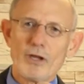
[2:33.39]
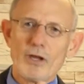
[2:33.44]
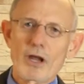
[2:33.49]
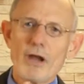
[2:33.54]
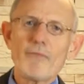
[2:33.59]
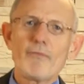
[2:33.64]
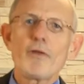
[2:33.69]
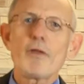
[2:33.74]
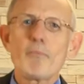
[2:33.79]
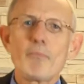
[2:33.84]

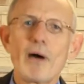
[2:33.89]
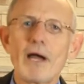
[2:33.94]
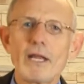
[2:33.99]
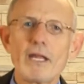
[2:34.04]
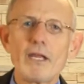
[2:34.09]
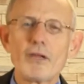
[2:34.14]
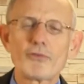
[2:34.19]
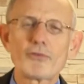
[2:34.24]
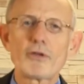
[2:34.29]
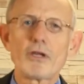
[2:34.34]

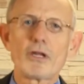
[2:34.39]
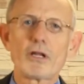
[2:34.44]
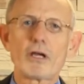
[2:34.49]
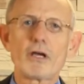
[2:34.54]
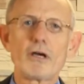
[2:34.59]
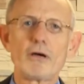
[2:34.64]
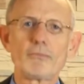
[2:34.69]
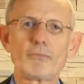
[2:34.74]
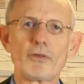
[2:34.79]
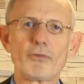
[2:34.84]
everybody is going
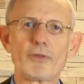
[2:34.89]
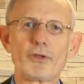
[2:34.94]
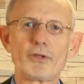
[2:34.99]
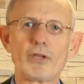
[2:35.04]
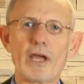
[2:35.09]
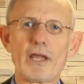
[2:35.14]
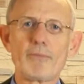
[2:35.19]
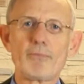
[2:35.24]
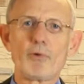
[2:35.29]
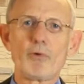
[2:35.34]
to come to the
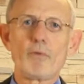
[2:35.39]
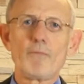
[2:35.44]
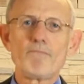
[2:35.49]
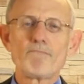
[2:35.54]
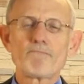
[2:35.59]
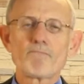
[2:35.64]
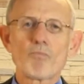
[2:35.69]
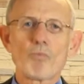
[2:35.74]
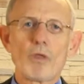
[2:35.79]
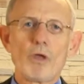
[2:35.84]
table
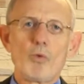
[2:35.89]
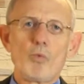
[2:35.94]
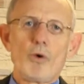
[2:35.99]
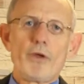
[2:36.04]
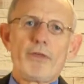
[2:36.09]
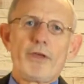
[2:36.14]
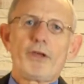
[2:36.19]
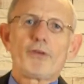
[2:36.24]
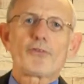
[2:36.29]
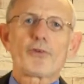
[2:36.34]

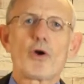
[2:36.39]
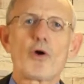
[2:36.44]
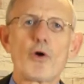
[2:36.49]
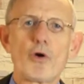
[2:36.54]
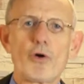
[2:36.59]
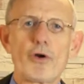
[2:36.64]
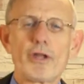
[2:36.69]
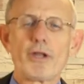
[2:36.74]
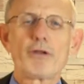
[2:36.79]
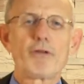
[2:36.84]
with his or
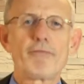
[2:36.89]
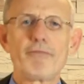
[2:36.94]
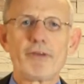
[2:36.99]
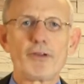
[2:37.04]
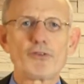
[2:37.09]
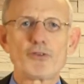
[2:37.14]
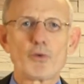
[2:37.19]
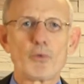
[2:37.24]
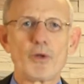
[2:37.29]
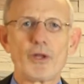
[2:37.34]
her
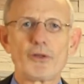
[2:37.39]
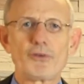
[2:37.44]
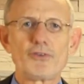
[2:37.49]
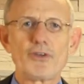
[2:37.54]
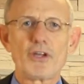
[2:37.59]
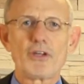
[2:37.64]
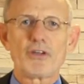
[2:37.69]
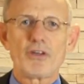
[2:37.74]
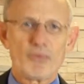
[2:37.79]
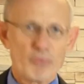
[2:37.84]
individual
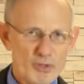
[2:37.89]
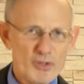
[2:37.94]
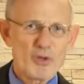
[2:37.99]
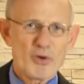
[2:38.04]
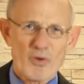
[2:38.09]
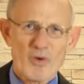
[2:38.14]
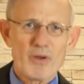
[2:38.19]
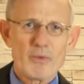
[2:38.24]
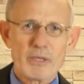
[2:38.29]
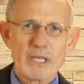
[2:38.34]
agenda. Would
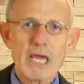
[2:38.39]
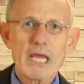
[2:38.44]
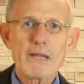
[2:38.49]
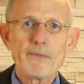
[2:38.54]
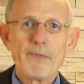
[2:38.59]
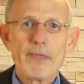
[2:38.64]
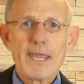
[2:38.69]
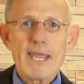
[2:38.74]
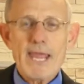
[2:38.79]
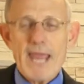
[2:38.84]
you agree with that?
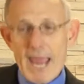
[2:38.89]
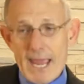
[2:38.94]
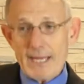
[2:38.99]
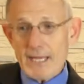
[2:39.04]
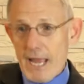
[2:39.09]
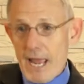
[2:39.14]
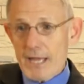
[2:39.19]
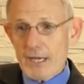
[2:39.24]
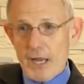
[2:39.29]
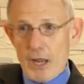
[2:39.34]

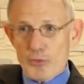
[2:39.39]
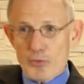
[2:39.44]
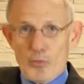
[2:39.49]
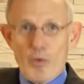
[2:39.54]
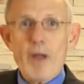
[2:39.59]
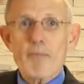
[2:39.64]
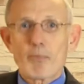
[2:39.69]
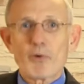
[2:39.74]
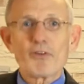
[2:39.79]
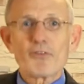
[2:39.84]
And as
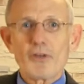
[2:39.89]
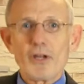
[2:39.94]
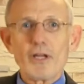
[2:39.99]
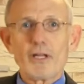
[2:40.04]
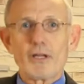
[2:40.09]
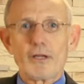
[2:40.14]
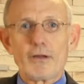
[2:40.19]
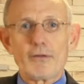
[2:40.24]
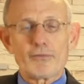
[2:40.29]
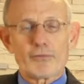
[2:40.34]

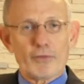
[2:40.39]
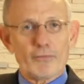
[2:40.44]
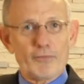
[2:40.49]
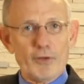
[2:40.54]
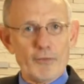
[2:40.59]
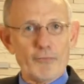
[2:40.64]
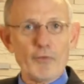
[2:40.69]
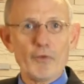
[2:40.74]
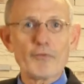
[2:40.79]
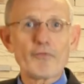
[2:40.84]
representatives of
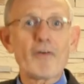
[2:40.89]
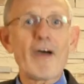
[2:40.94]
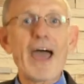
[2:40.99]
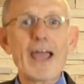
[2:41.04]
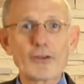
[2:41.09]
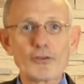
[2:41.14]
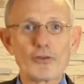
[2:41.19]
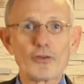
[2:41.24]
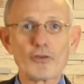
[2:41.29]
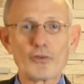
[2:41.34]
different
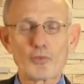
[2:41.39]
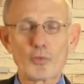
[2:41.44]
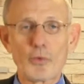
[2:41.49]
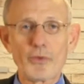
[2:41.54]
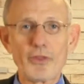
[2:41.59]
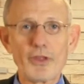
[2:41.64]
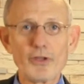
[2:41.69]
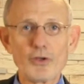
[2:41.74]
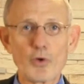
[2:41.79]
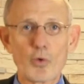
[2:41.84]
factions
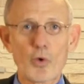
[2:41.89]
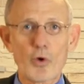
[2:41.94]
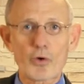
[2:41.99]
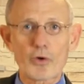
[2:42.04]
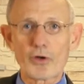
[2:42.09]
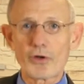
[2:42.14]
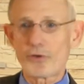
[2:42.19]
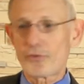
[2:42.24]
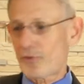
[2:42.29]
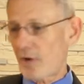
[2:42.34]
within your
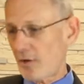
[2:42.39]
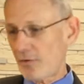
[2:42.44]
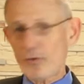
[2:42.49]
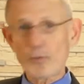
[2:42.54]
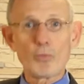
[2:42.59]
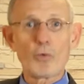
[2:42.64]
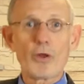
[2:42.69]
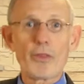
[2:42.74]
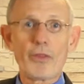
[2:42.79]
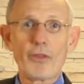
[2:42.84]

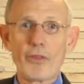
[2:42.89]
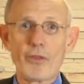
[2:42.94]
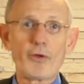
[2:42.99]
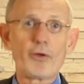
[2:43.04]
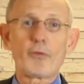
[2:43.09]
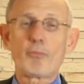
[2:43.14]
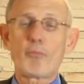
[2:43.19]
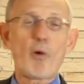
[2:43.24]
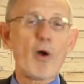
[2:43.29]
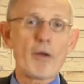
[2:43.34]
organization, whether they're
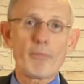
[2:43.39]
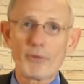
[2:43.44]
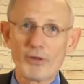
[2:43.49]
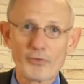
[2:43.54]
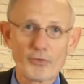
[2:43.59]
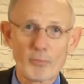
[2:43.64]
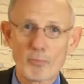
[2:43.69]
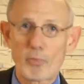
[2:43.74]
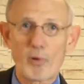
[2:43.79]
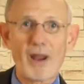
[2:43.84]

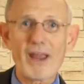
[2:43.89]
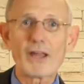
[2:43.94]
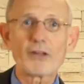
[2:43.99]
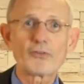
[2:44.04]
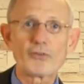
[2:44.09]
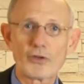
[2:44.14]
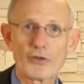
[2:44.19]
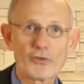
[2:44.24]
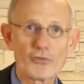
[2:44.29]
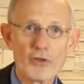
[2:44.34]
departments or
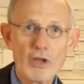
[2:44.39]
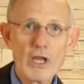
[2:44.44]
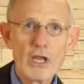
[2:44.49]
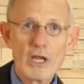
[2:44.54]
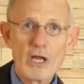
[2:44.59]
branches